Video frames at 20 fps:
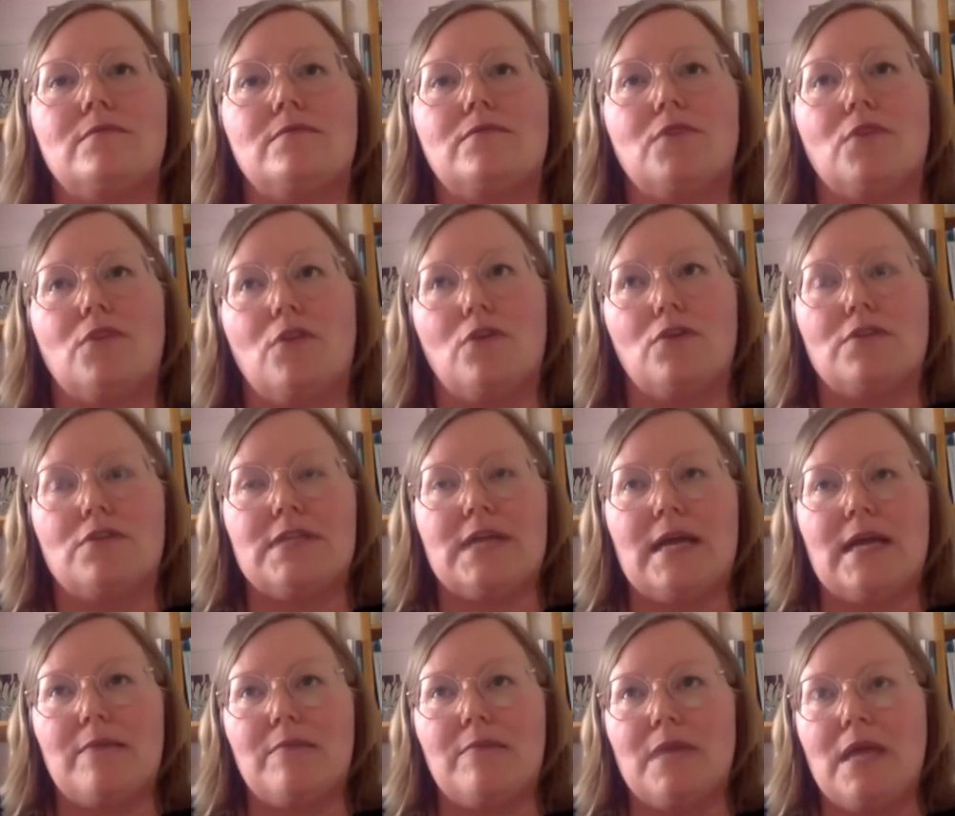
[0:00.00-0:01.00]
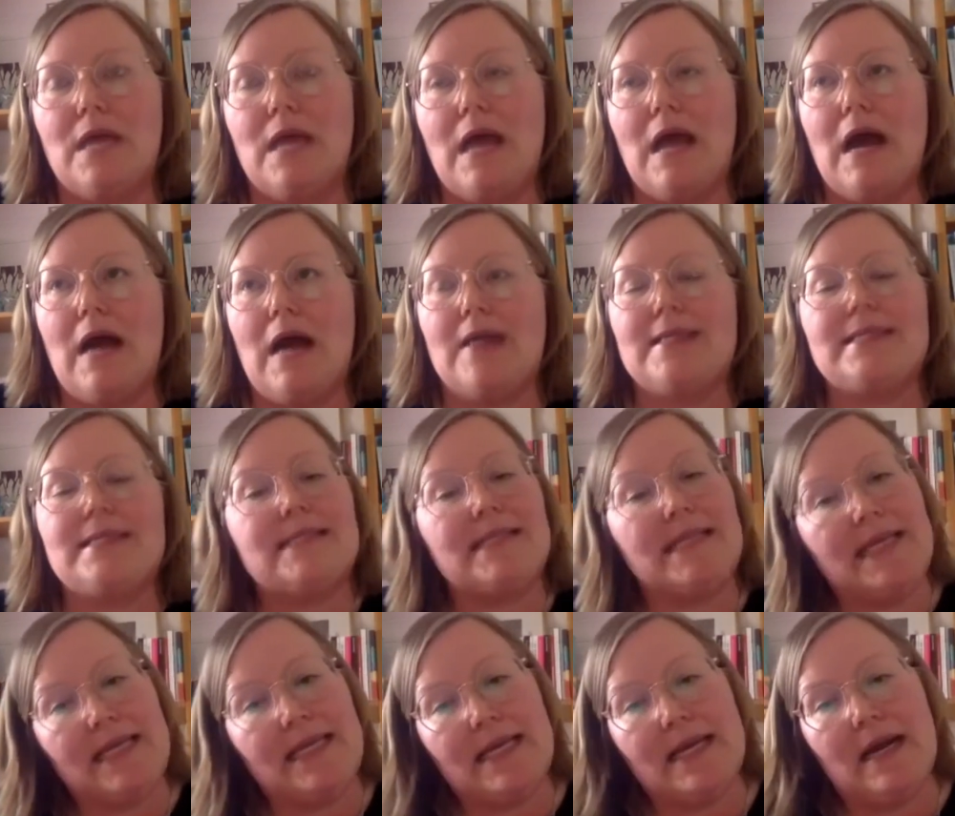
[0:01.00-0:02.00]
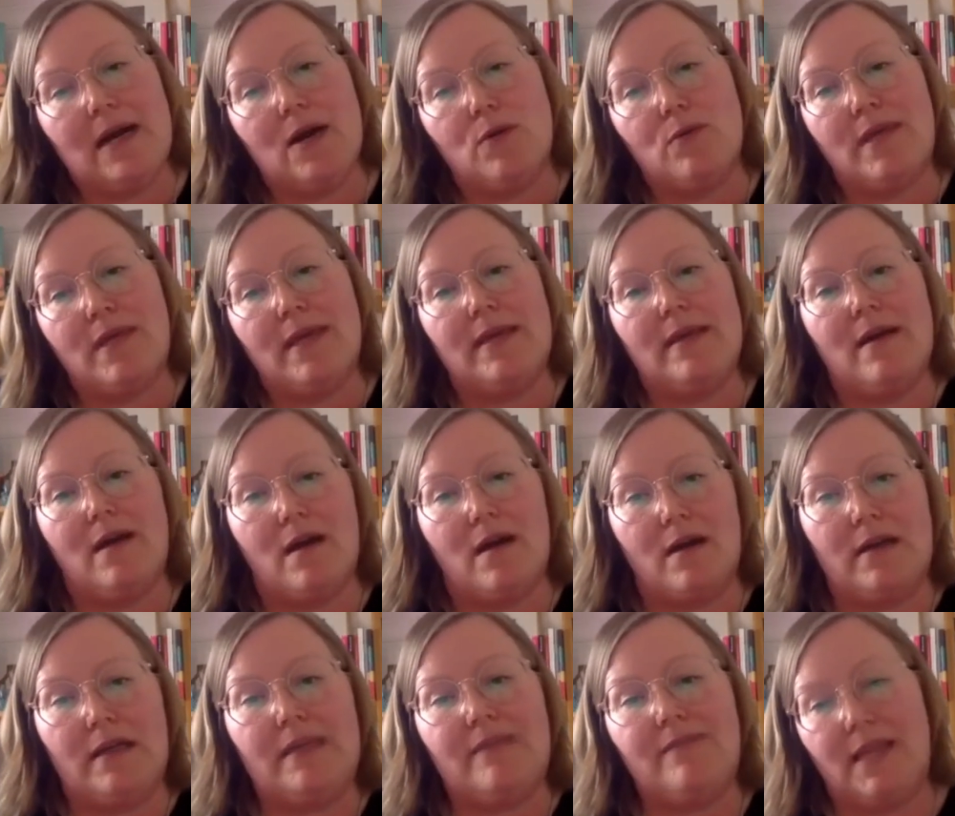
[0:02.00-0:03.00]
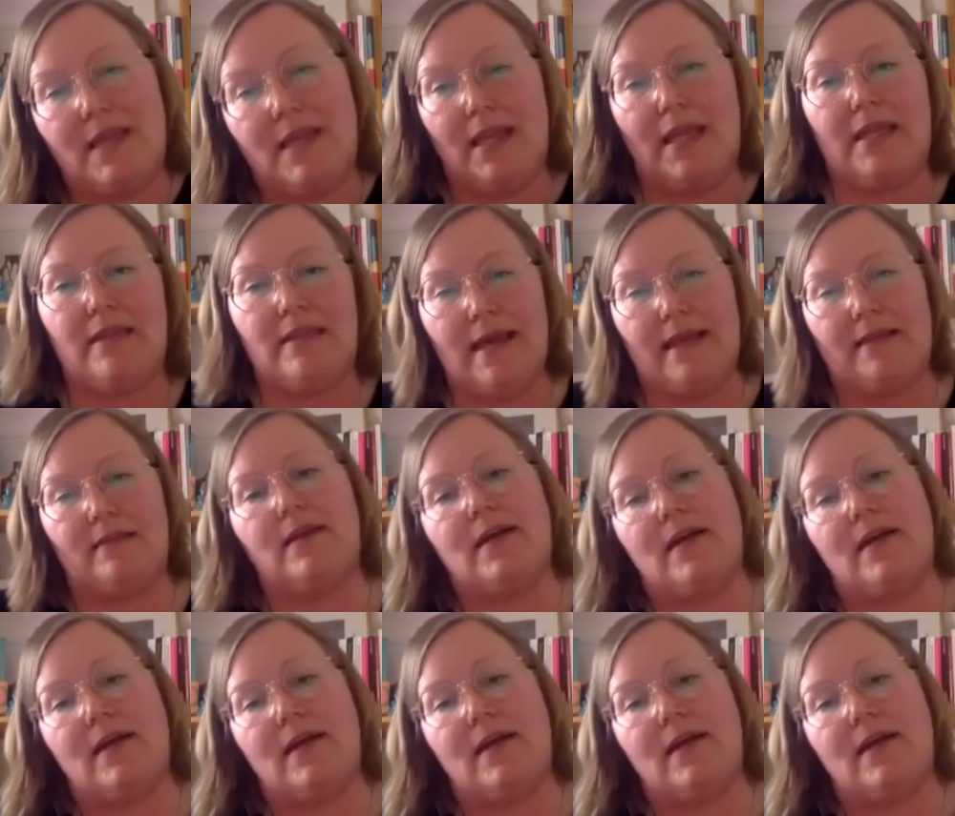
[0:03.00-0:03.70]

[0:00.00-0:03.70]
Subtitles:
for a long time, I see how they are living in that